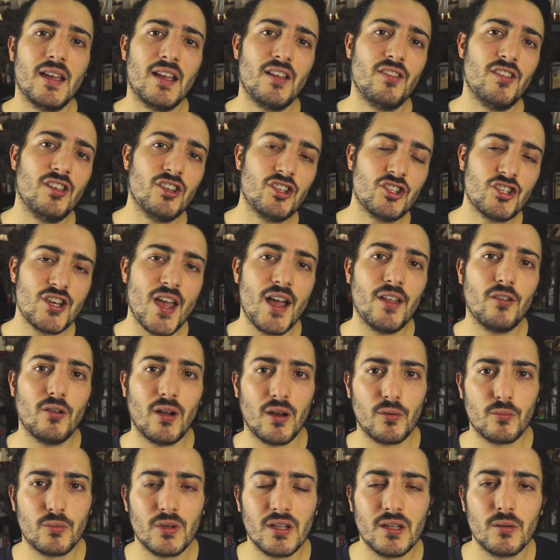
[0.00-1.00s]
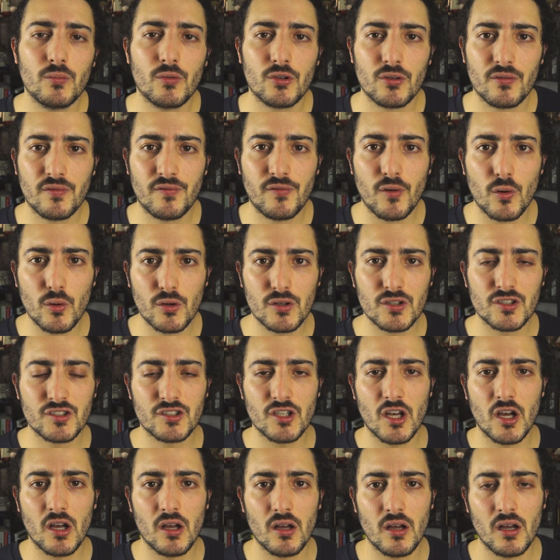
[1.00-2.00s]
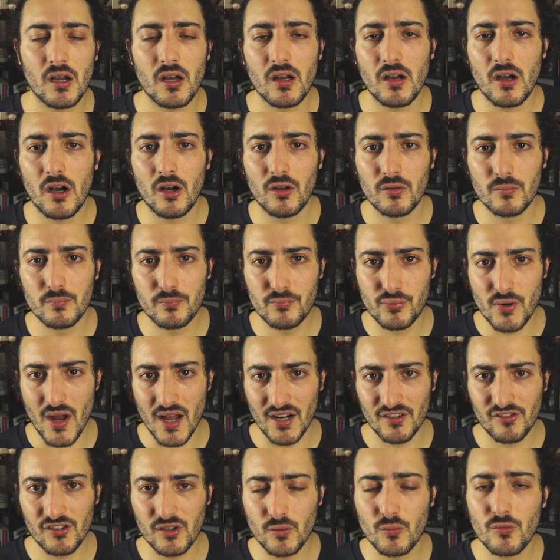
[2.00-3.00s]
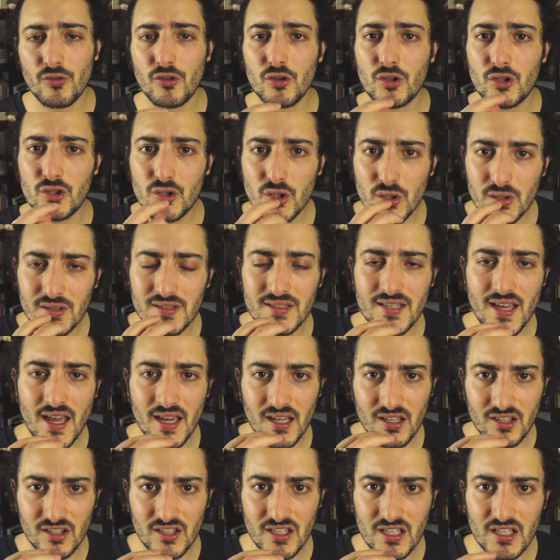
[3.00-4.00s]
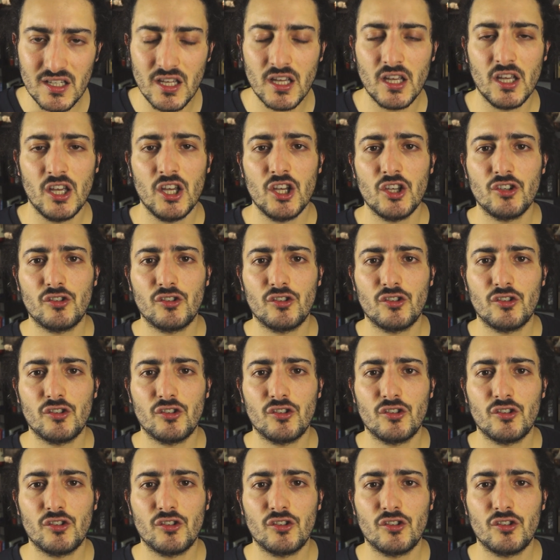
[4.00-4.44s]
in this channel I really want to focus on practicing with a good technique,